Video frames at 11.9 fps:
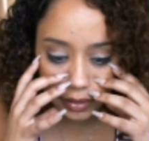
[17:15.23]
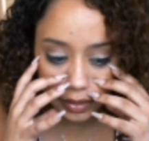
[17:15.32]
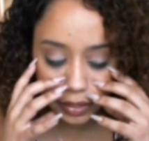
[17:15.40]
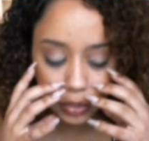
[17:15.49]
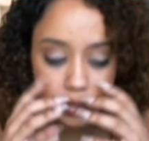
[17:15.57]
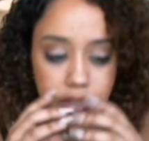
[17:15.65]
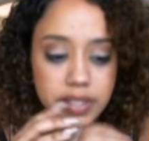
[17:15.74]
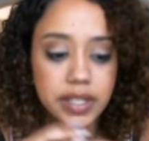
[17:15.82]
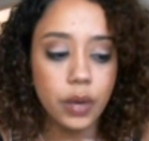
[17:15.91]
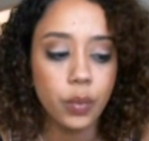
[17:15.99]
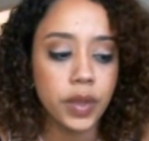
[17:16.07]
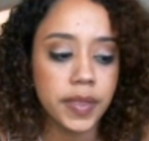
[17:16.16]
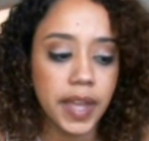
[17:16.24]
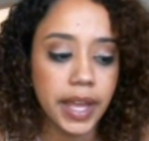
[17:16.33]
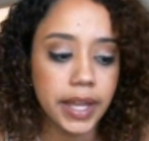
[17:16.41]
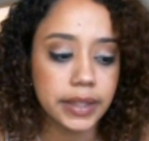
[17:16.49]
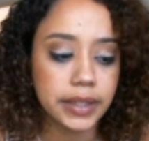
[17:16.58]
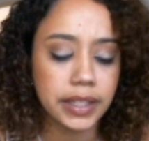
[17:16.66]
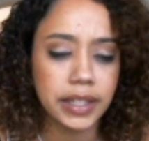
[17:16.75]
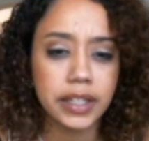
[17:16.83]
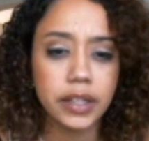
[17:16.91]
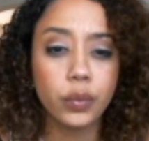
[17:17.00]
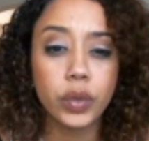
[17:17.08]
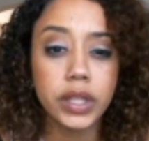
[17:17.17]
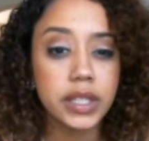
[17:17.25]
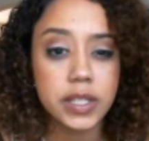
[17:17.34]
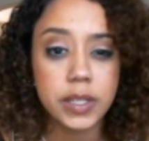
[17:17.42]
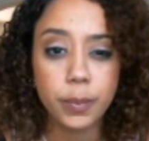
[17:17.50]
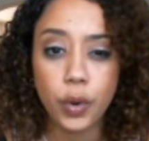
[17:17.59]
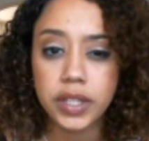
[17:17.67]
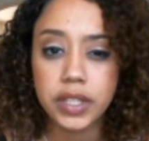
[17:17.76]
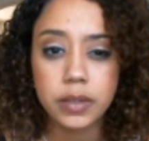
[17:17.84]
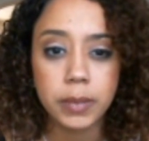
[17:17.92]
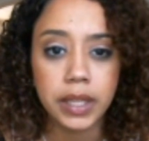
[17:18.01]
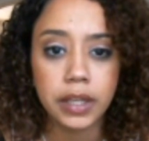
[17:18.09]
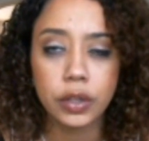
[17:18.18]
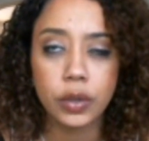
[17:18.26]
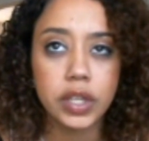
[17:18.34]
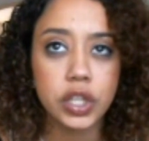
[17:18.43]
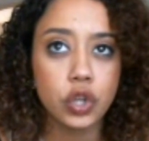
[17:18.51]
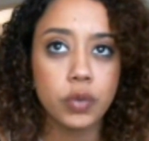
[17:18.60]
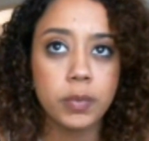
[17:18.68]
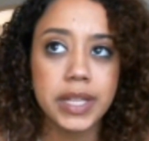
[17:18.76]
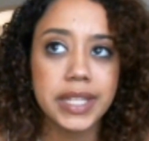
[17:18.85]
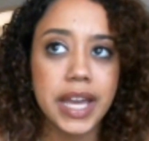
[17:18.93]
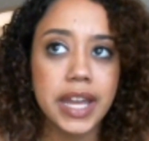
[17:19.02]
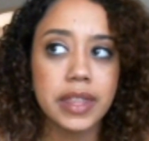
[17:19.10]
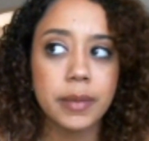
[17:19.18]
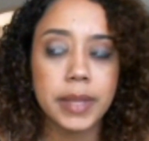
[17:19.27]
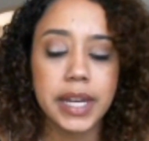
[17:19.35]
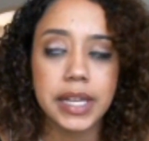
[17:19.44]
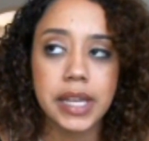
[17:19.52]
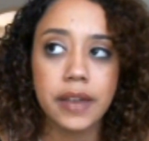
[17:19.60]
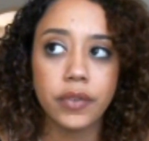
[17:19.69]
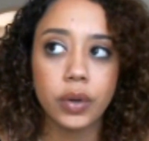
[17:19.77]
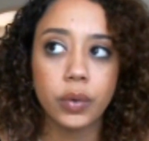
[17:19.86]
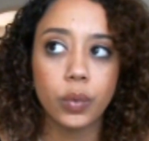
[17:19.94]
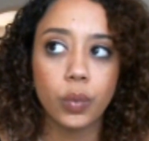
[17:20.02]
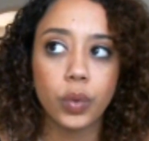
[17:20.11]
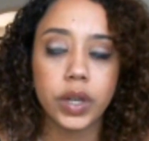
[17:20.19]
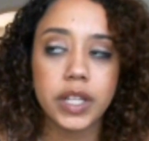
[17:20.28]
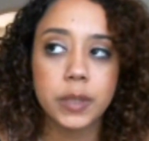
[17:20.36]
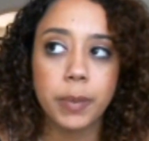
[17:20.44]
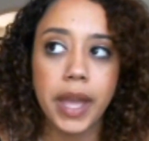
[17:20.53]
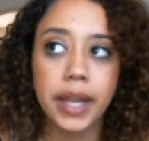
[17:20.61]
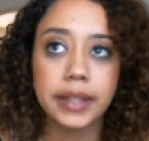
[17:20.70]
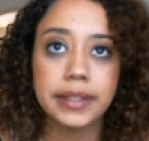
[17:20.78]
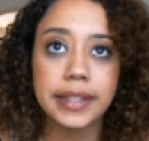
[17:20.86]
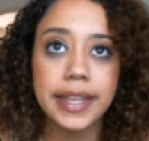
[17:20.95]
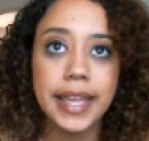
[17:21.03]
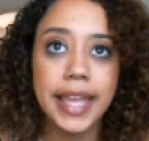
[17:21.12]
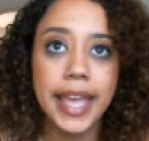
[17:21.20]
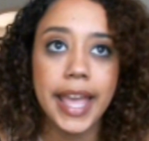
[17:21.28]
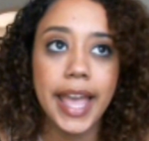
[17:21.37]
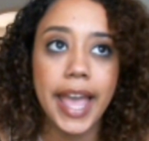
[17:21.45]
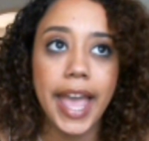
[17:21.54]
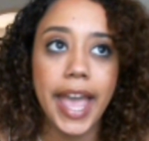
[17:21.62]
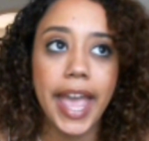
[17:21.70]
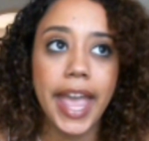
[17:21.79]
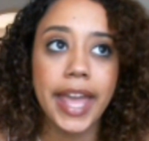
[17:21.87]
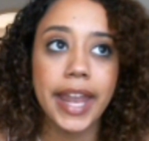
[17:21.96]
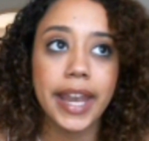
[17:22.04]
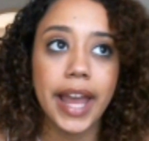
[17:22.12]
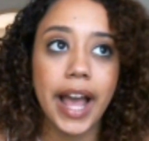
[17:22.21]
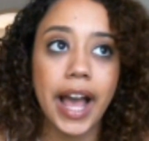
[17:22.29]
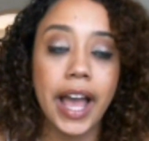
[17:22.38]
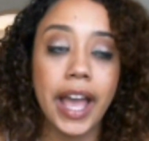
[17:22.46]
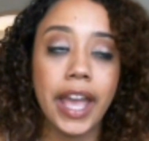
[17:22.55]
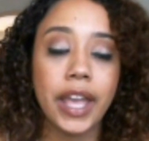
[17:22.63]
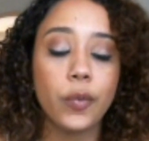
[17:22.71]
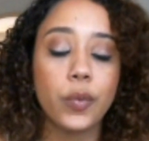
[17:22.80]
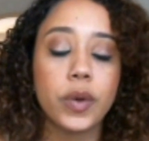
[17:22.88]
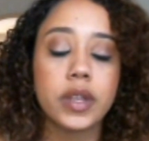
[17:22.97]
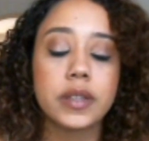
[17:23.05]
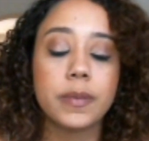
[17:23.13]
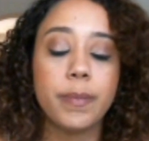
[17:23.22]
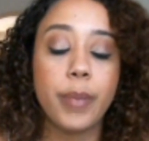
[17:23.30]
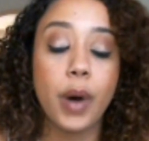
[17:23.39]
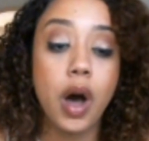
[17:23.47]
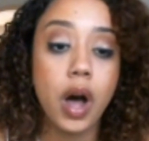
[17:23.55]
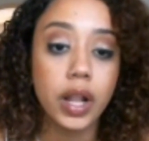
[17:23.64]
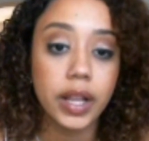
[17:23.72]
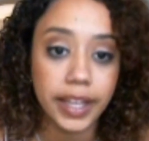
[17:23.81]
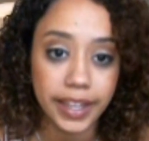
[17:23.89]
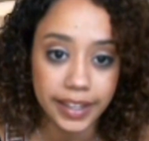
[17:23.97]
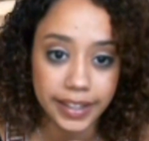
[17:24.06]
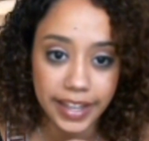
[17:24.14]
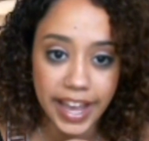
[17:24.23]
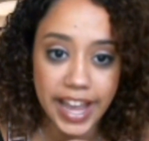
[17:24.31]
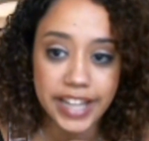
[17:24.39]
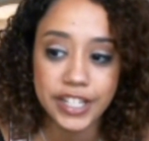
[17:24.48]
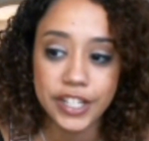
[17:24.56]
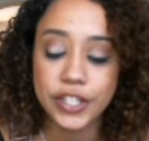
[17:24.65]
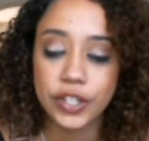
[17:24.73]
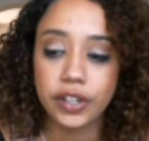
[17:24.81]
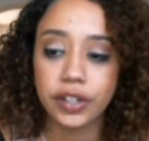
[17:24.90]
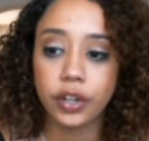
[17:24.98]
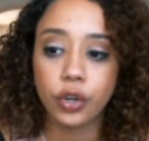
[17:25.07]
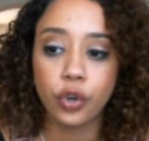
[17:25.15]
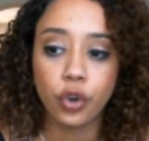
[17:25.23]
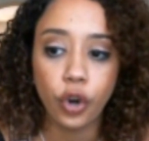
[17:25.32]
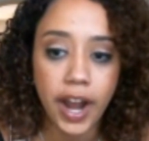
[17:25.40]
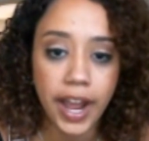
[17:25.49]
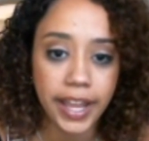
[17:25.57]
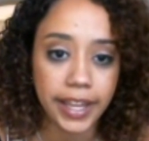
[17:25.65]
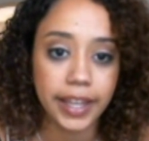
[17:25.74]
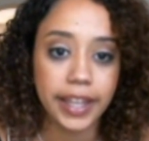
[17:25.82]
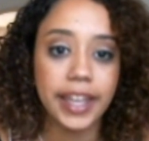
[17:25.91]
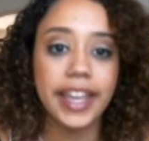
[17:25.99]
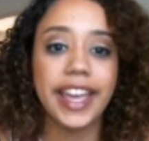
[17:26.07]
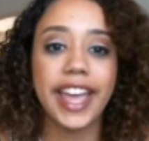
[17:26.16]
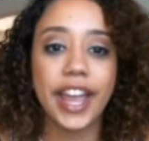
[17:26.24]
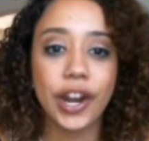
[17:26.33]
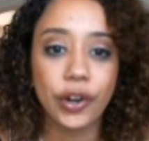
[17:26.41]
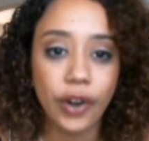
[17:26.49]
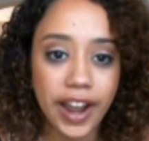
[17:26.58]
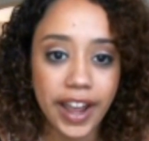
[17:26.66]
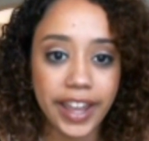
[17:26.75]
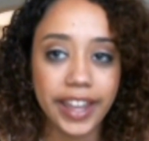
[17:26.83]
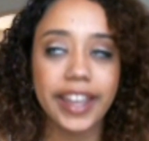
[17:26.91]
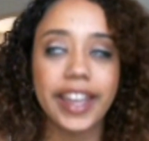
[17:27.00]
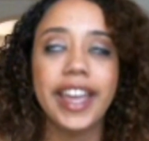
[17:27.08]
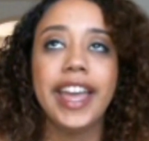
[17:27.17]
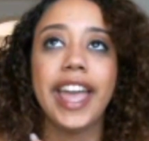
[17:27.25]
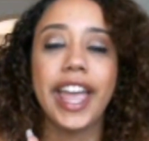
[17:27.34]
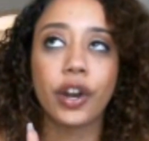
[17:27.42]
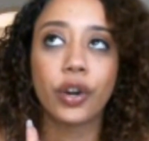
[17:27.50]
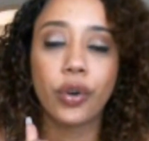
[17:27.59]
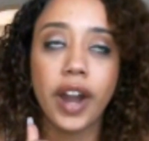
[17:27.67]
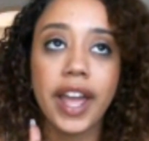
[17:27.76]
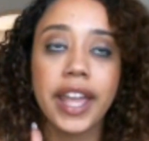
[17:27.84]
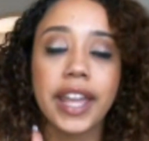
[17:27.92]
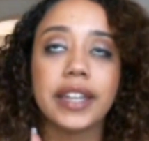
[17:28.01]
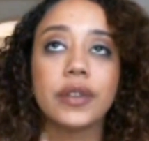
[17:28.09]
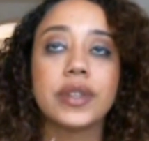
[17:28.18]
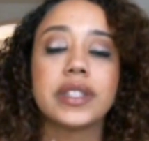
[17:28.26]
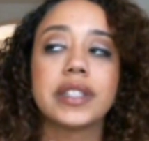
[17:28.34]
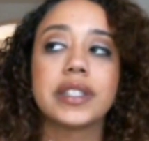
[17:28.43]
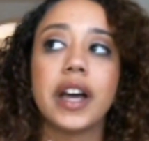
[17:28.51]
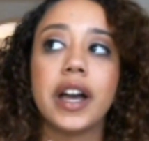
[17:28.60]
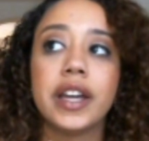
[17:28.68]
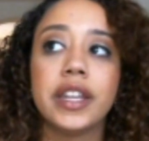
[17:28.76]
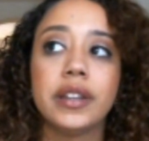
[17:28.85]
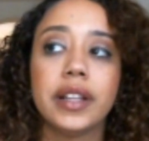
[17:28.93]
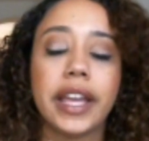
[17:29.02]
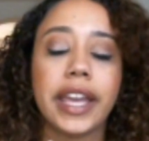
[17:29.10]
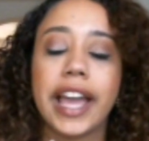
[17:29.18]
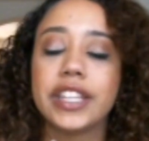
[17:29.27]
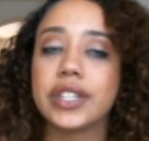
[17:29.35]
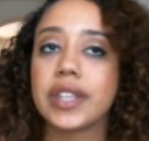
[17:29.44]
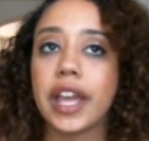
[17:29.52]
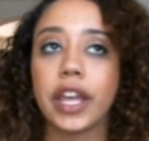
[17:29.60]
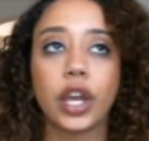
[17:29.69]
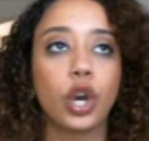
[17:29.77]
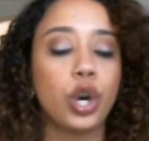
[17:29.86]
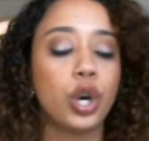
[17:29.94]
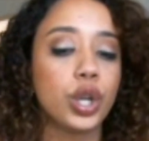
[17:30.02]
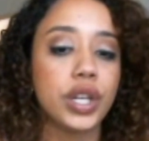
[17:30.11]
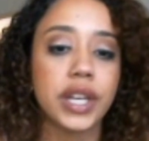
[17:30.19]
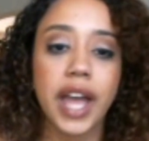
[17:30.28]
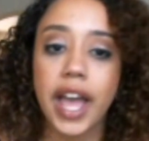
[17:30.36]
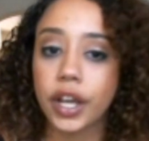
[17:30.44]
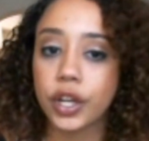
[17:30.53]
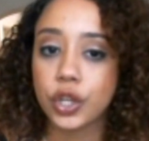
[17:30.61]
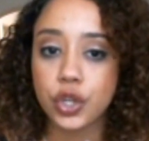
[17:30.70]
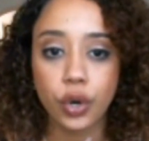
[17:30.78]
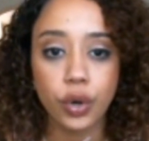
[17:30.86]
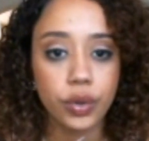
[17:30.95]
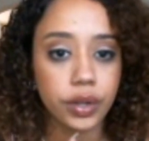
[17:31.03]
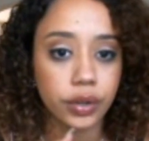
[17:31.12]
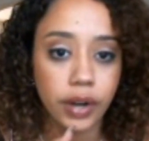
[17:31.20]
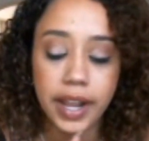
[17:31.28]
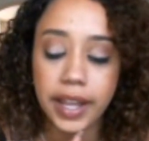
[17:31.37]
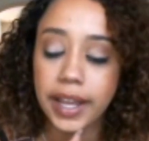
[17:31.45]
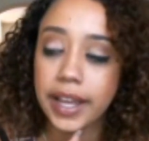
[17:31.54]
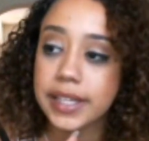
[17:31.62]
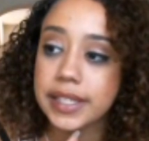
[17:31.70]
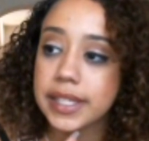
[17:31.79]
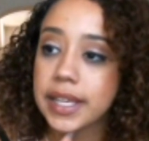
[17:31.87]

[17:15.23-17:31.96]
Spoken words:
there's just someone that they really disappointed me. You know, they showed me a side of them that I never would expect. And I was bawling. I just started crying and crying and crying. And it was this I could not control the crying, guys.